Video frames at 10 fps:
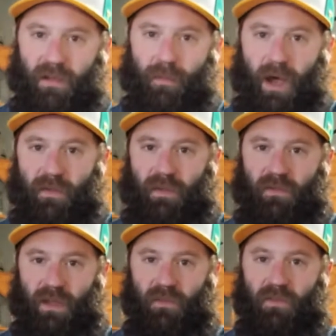to buy
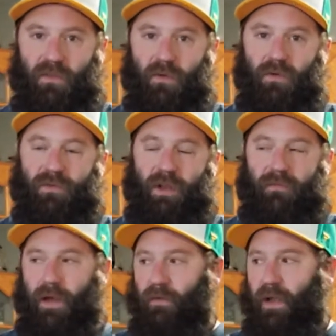these instant noodles that I
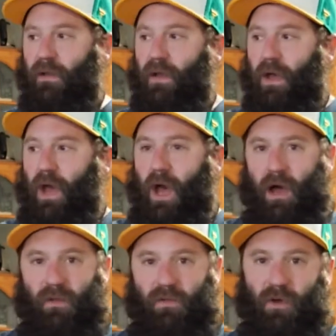found at
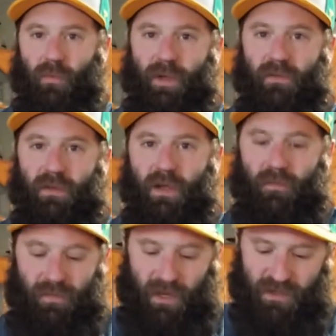Sobeys.
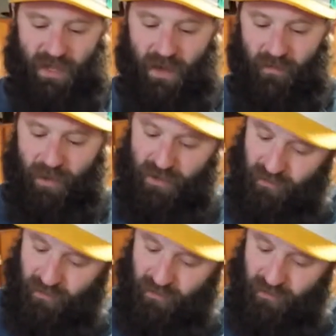They just have a picture